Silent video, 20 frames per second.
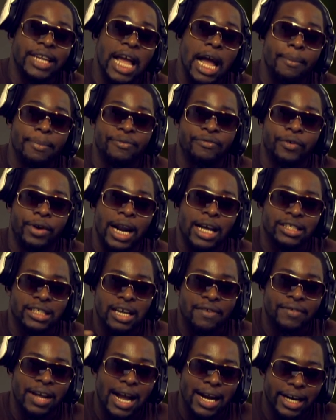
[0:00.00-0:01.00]
down before that
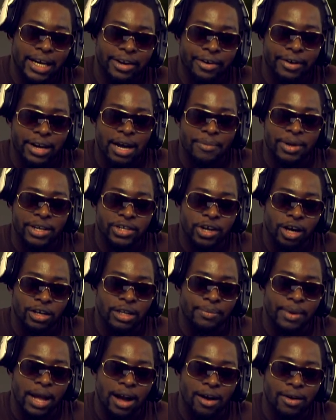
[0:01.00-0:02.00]
stuff got cleared up and
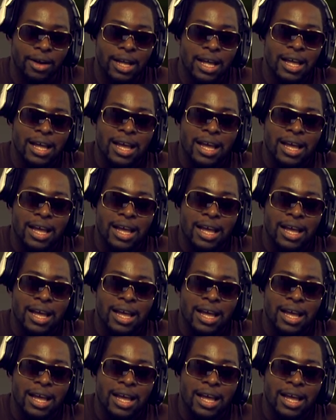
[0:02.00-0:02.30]
talked about.